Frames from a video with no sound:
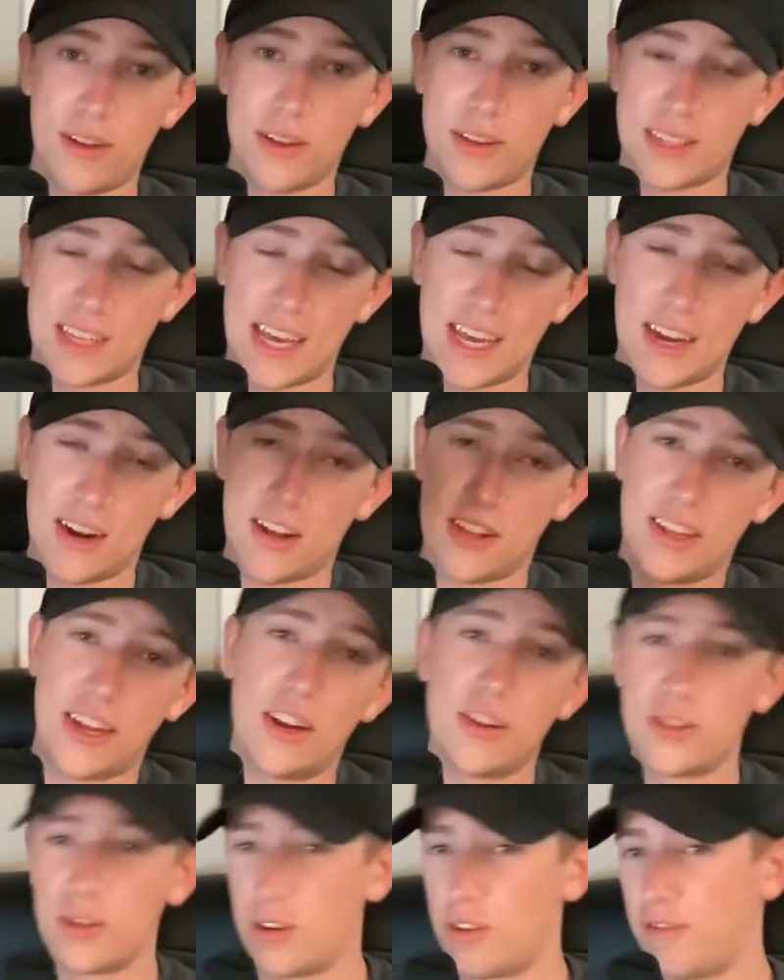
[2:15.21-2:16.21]
taking on the
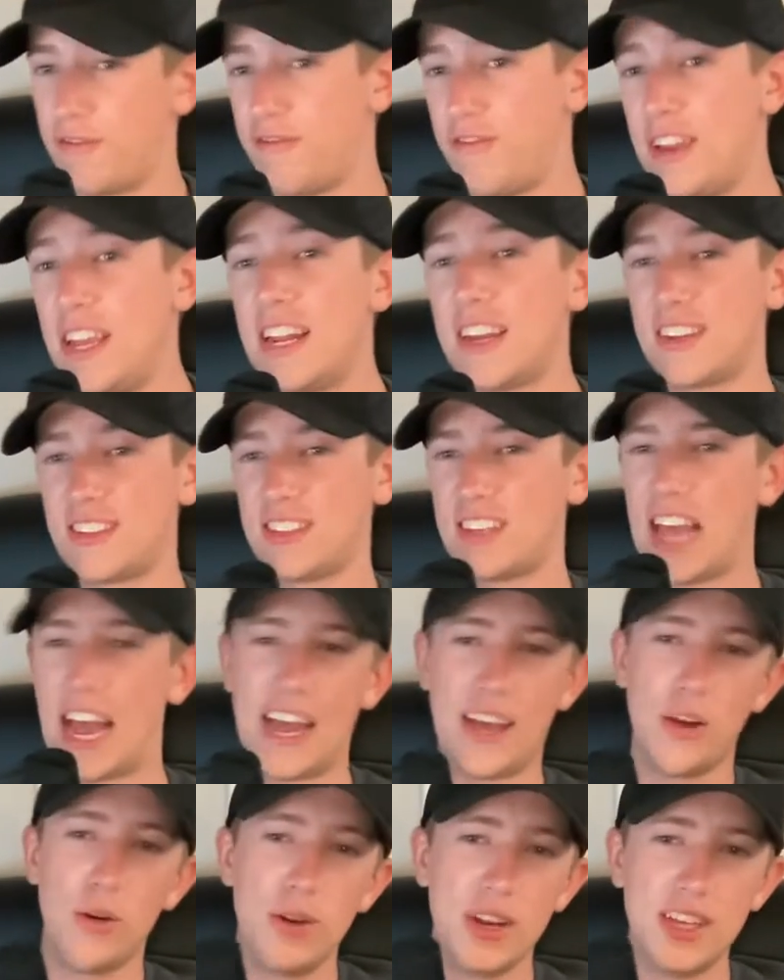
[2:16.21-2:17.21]
Arizona Phoenix
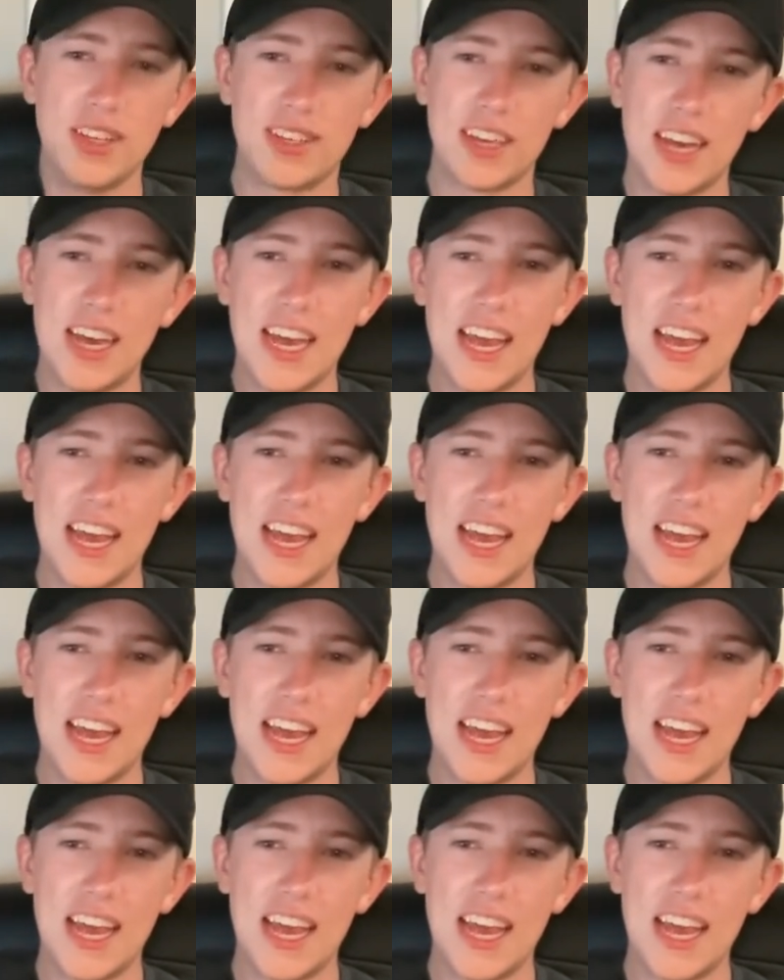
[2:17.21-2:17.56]
Coyotes.